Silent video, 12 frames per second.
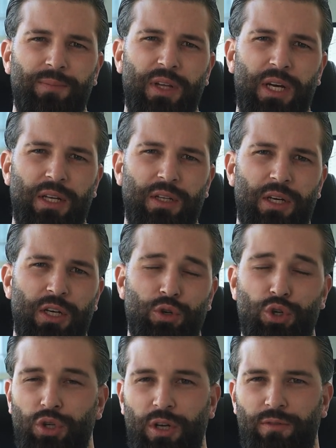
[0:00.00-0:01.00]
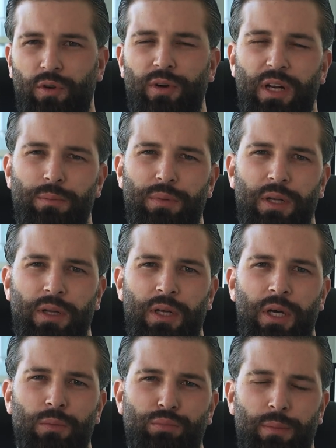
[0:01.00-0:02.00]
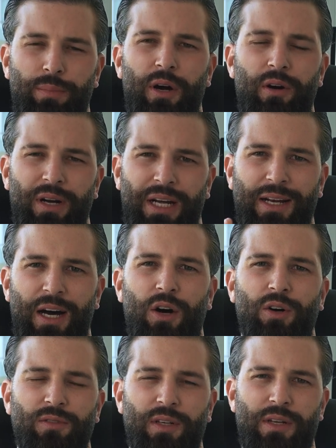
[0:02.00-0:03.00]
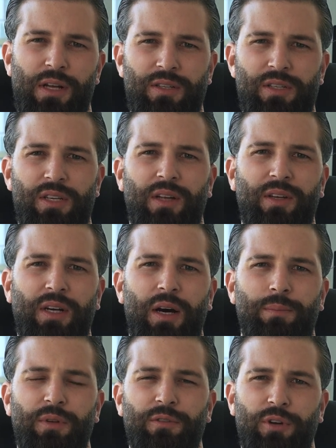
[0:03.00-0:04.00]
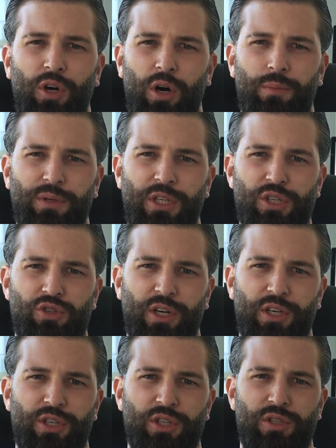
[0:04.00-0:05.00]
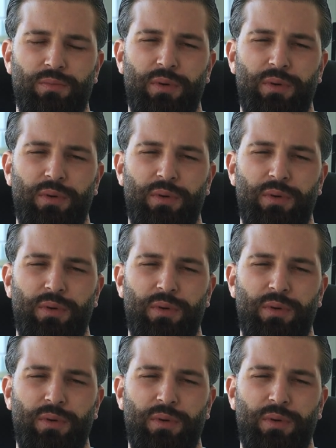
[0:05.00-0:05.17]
then you should have already been preparing and out and setting up different company structures.